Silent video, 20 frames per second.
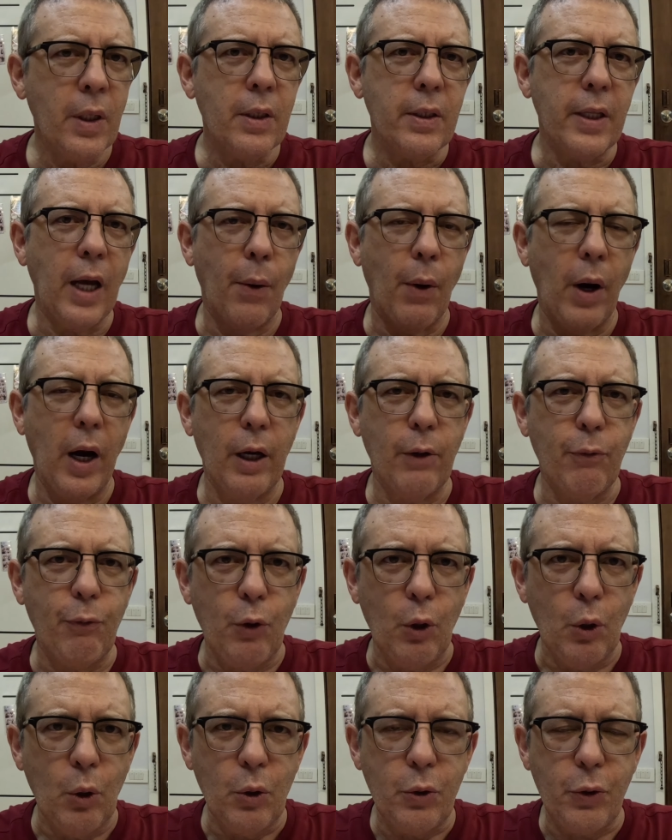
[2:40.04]
Now, I have
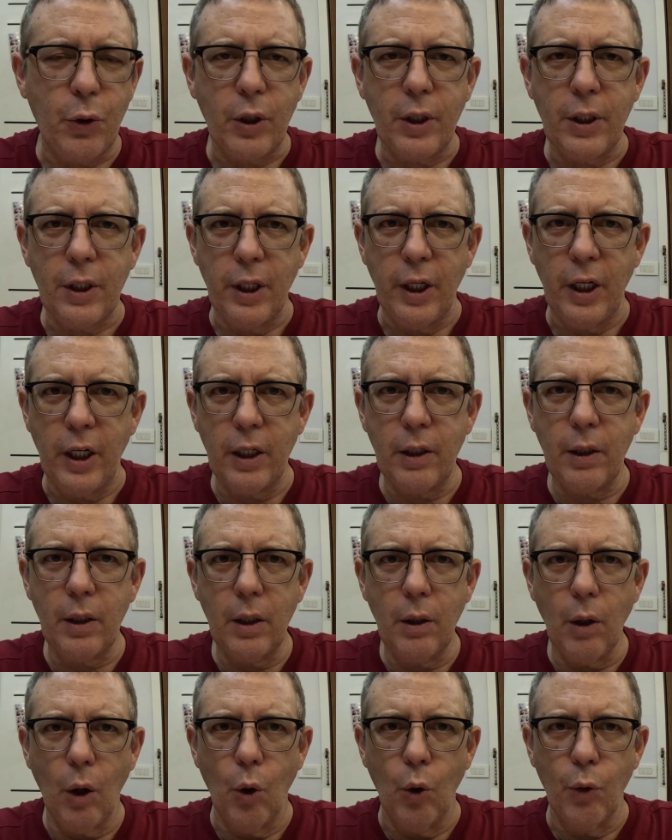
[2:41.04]
used the clinic
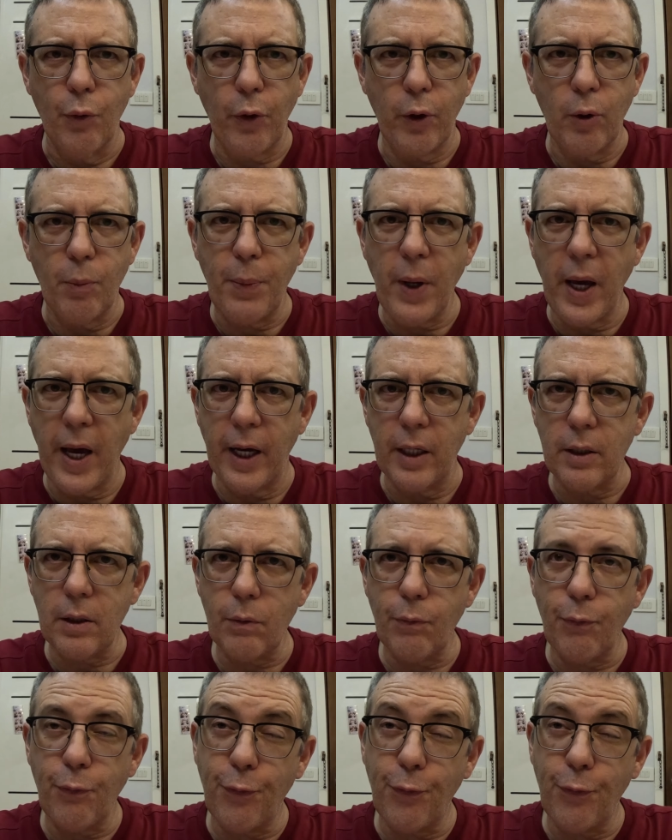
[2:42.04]
over the past